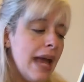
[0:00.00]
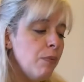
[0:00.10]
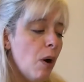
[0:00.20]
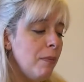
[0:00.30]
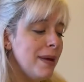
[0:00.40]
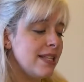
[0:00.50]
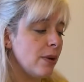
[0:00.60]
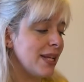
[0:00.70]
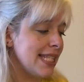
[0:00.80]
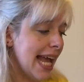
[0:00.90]
It won't be
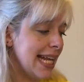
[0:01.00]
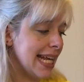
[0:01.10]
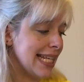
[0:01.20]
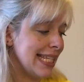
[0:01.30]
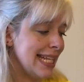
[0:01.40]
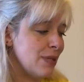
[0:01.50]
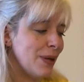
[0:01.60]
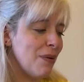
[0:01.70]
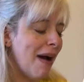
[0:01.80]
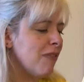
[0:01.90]
so exciting as it is
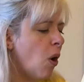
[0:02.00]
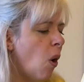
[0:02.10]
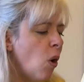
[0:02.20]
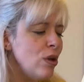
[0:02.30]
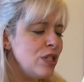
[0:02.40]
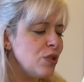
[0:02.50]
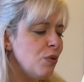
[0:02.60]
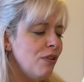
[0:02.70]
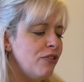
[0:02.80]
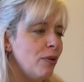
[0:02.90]
when you have a whole
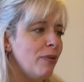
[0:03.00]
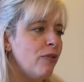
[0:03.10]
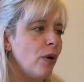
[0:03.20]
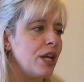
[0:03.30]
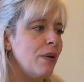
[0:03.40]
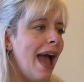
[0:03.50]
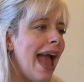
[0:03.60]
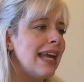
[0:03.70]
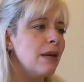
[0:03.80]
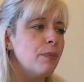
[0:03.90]
schoolful before you
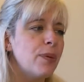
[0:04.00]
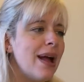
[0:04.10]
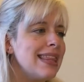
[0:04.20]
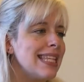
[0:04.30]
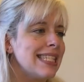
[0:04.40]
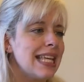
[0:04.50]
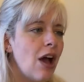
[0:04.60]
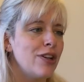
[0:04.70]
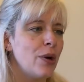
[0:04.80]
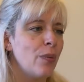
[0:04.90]
hanging breathlessly
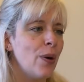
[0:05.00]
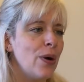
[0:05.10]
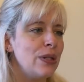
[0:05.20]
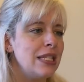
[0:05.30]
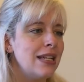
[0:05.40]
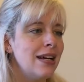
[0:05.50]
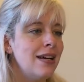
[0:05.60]
on your words.